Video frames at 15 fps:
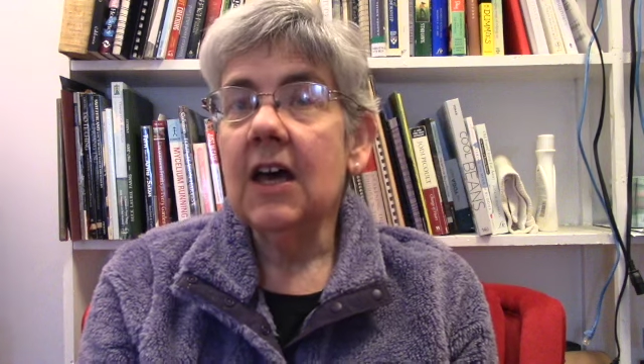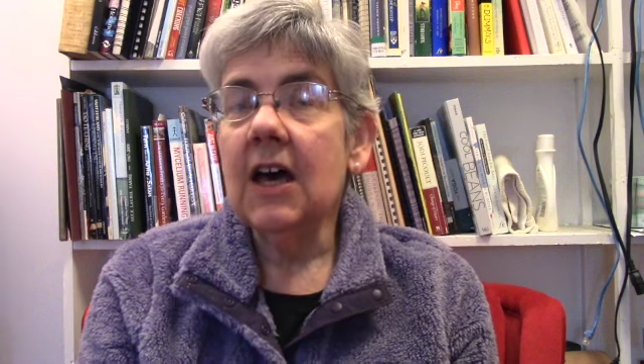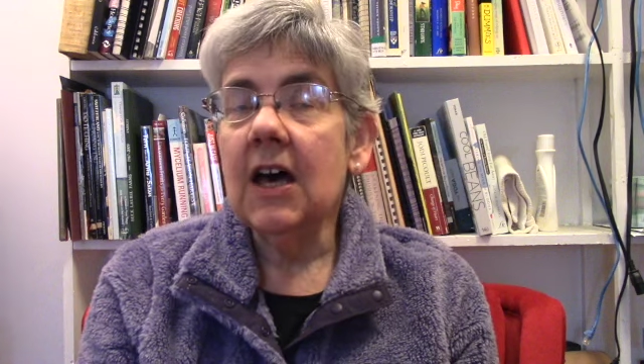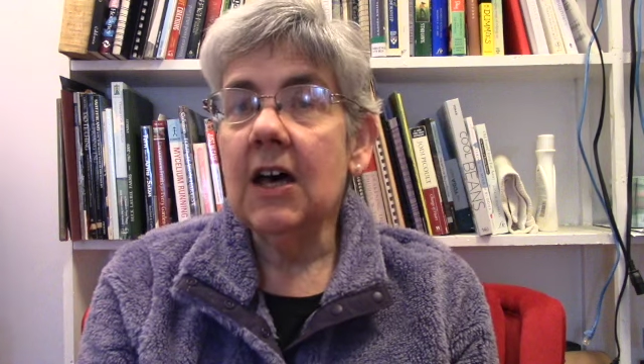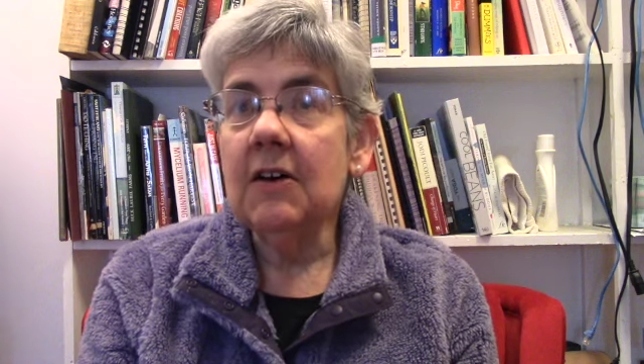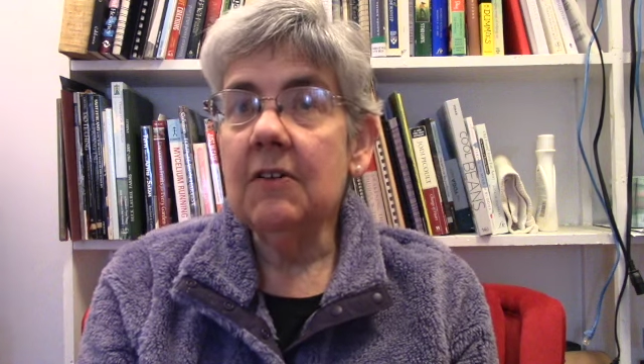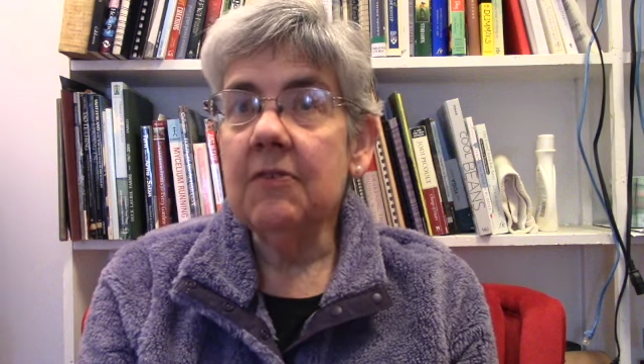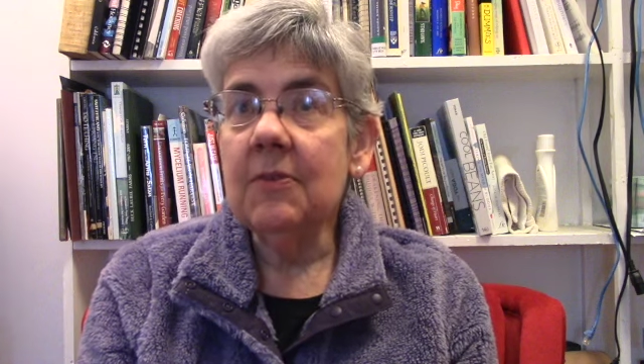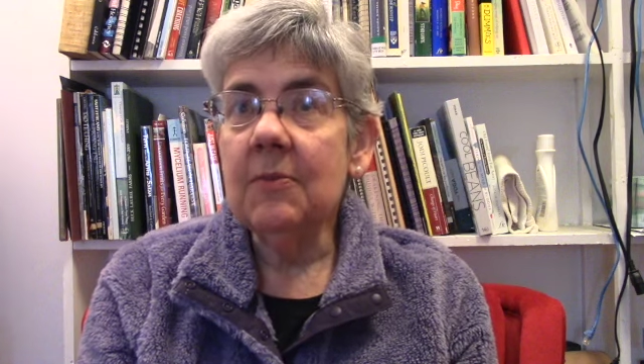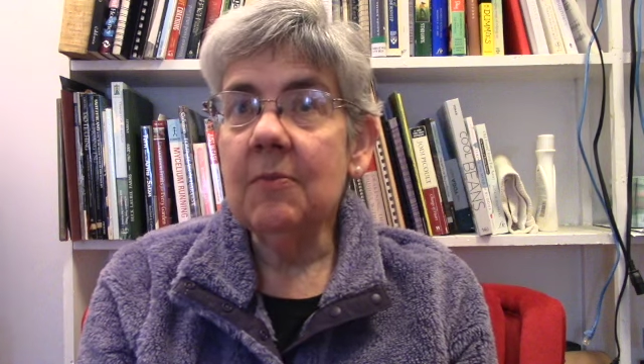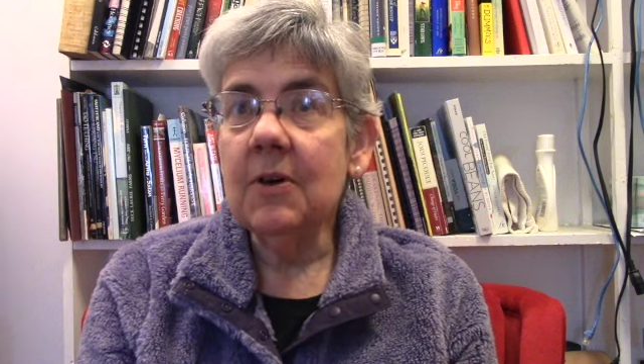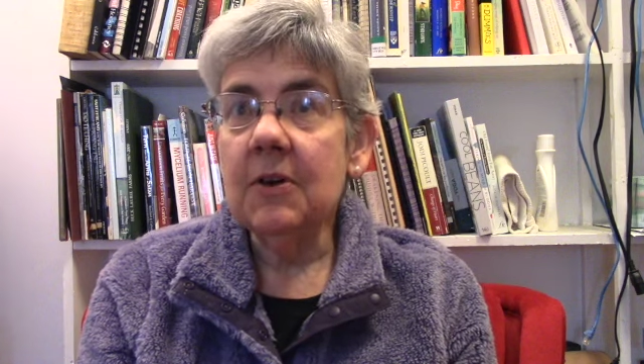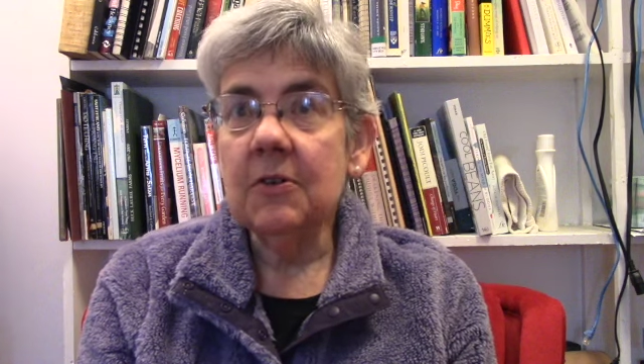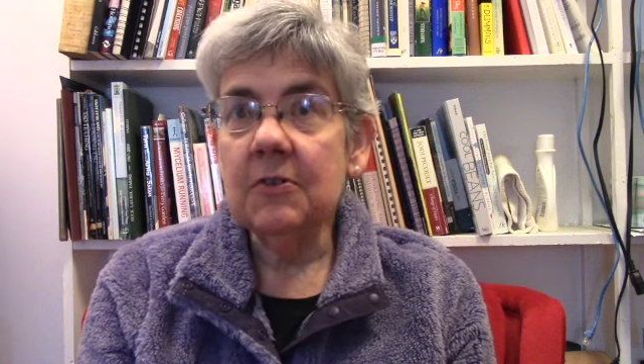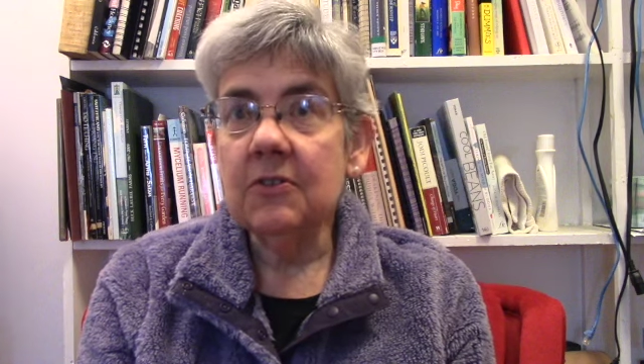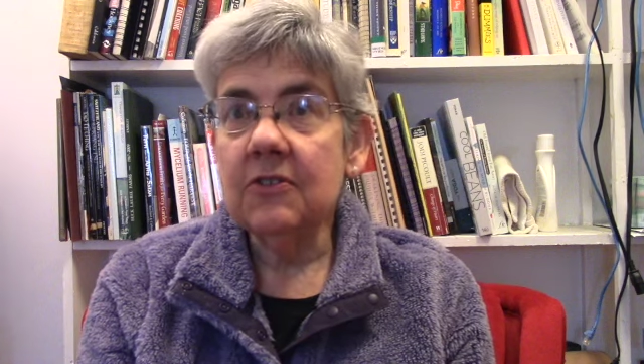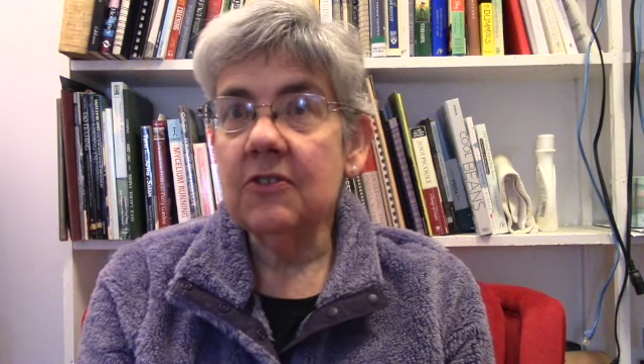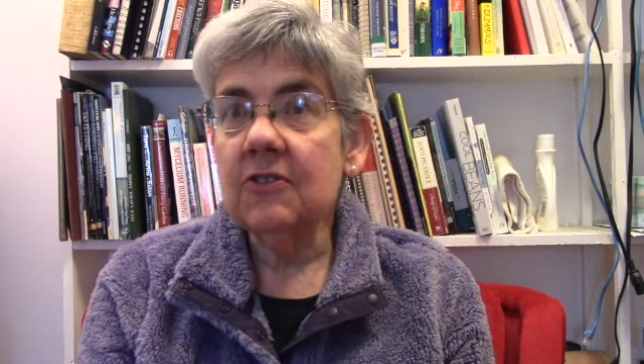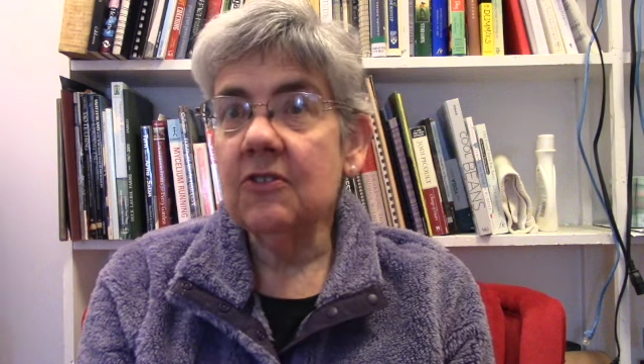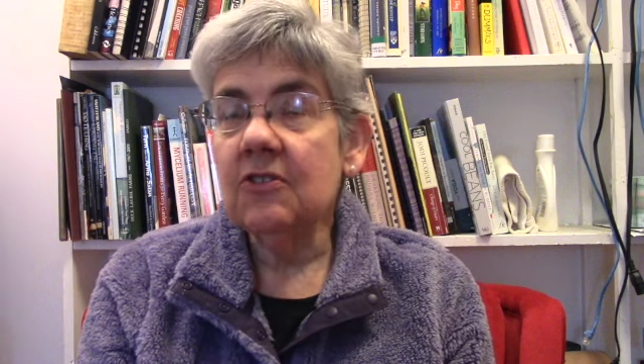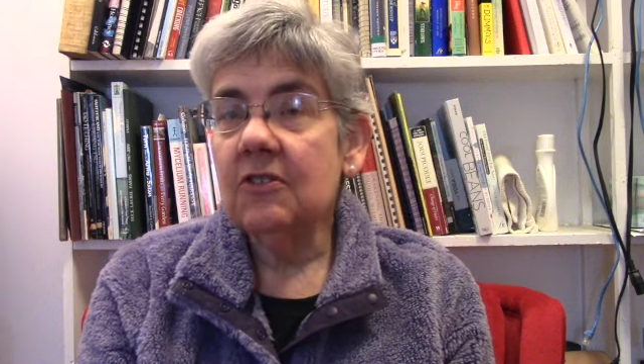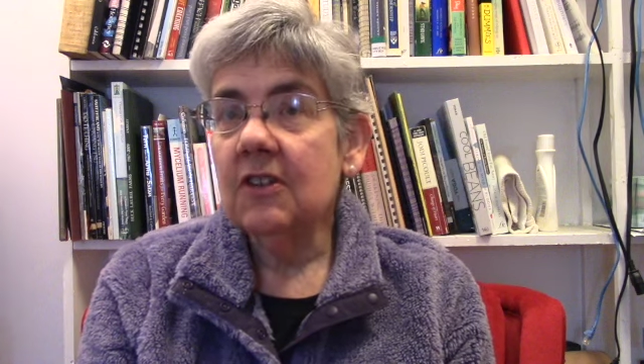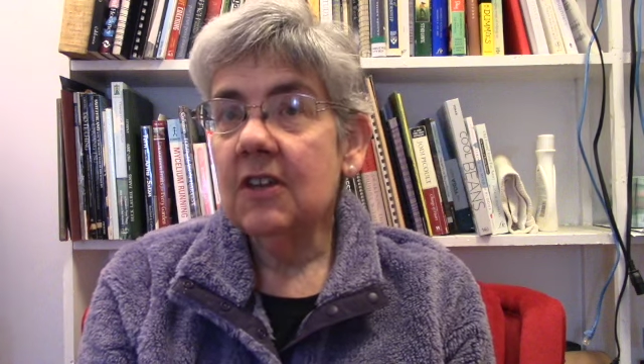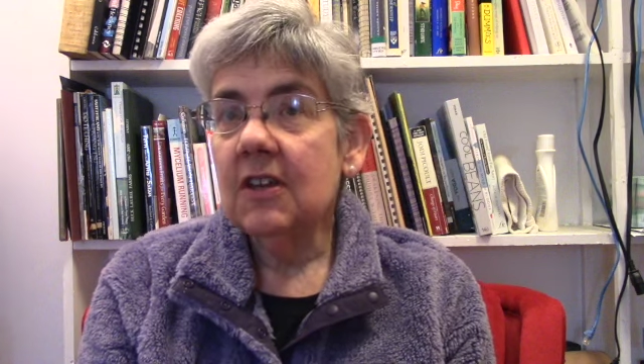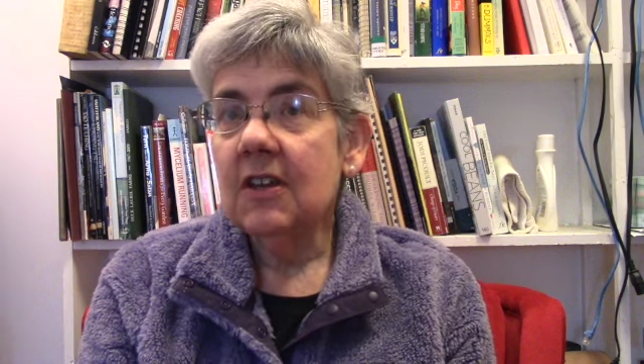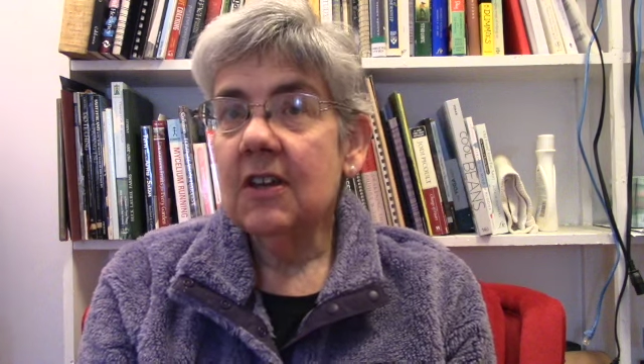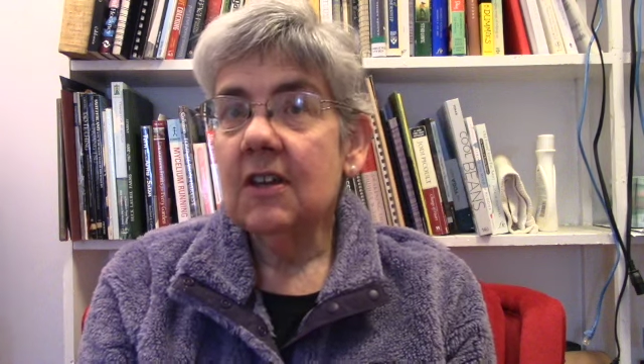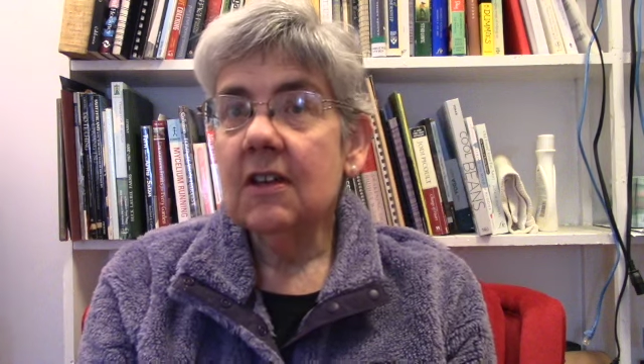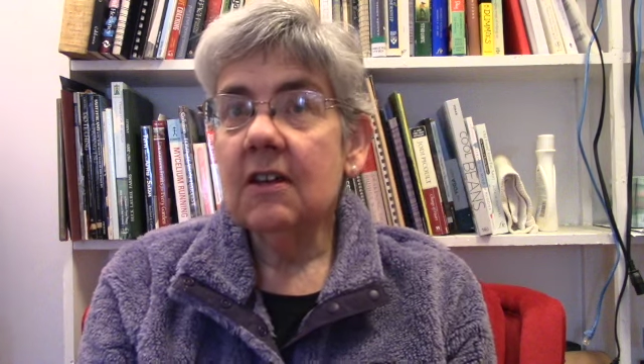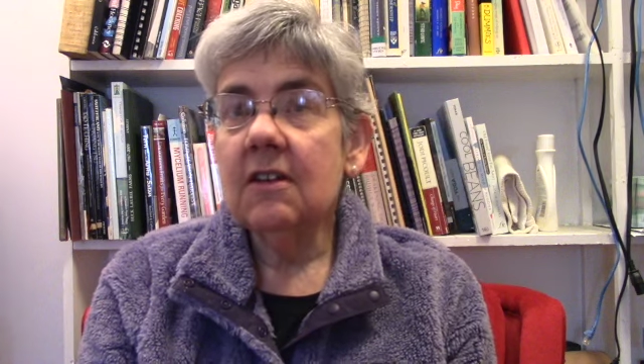of the most
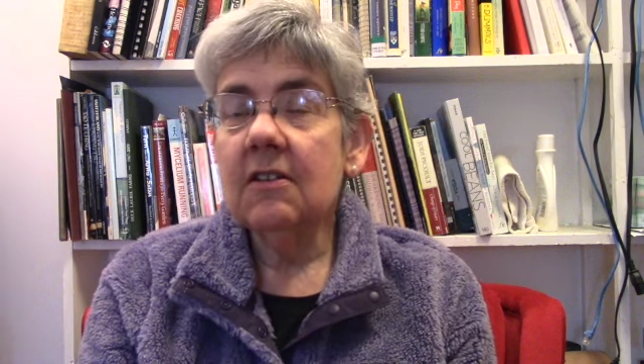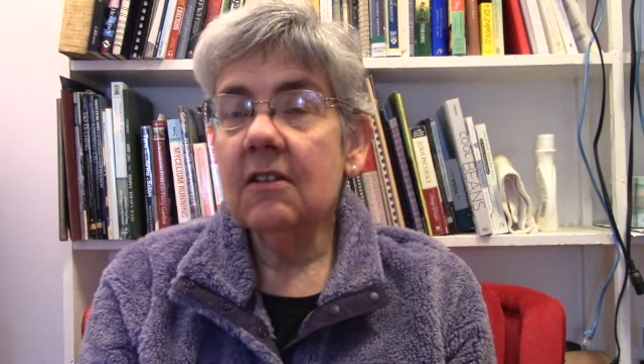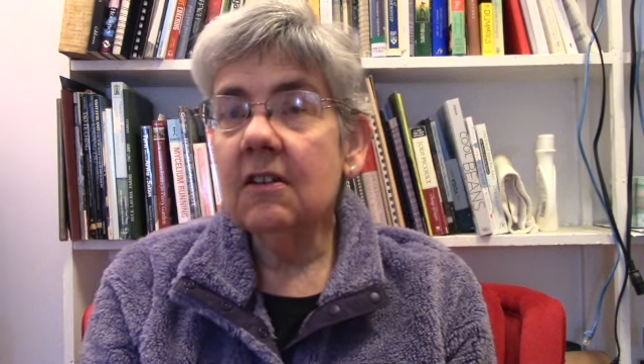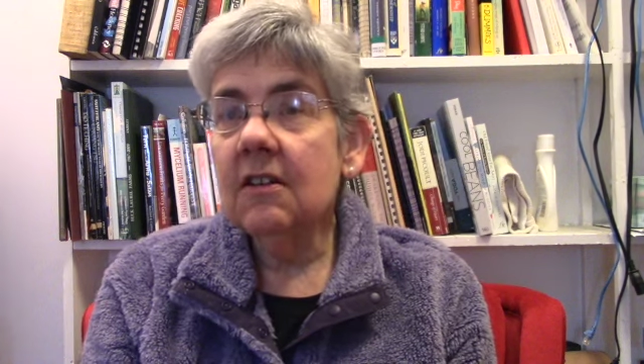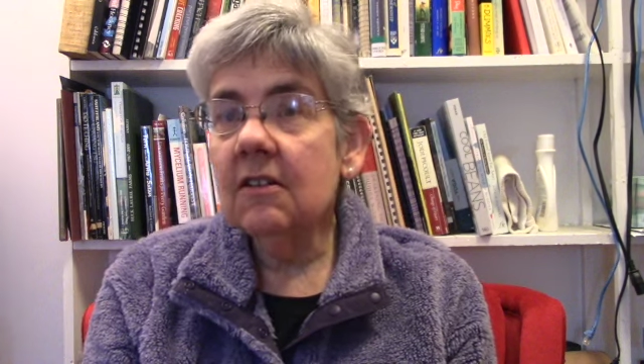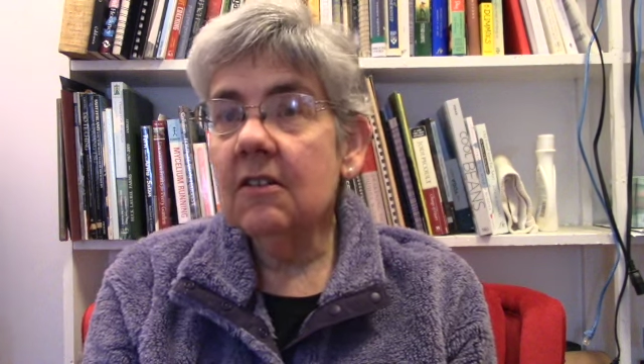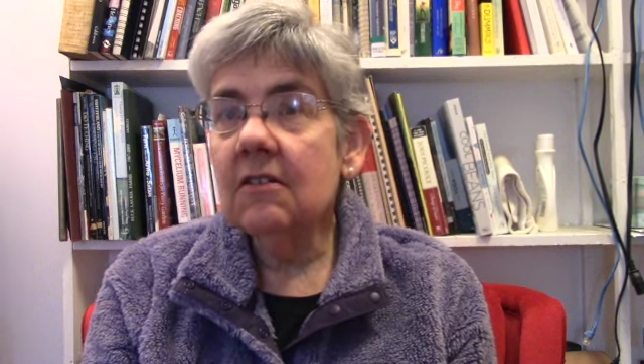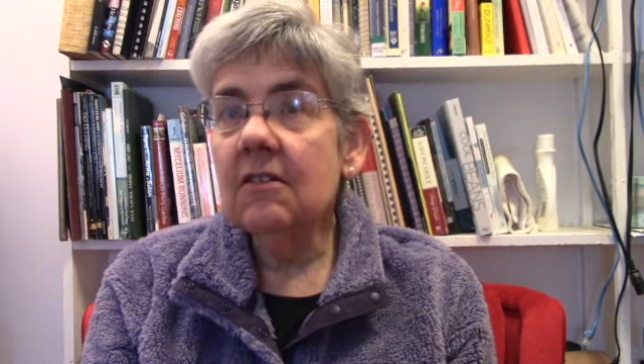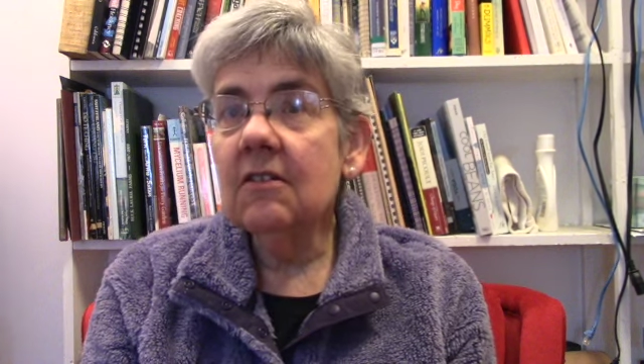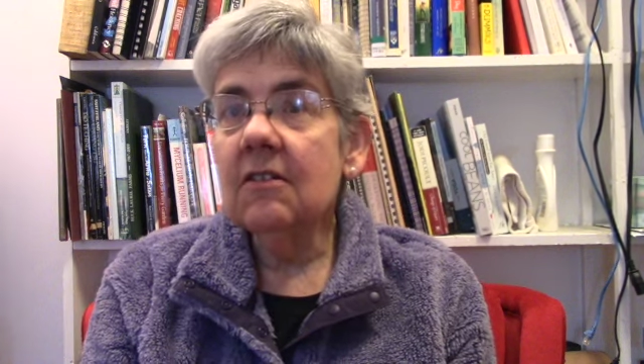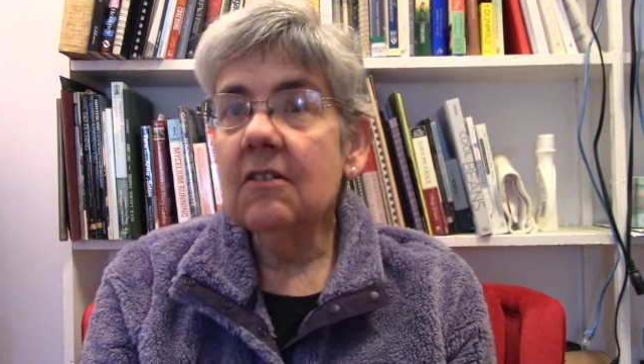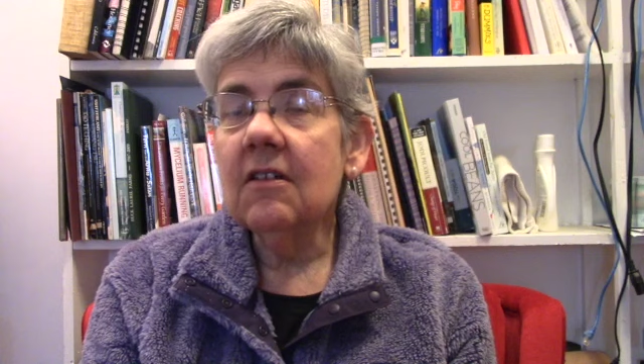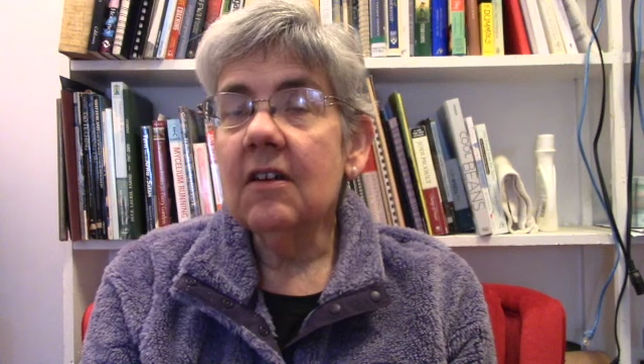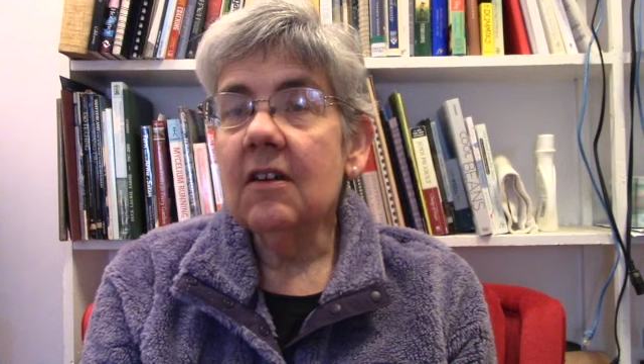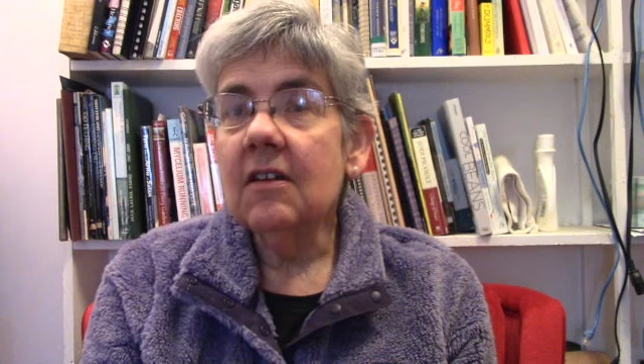clear,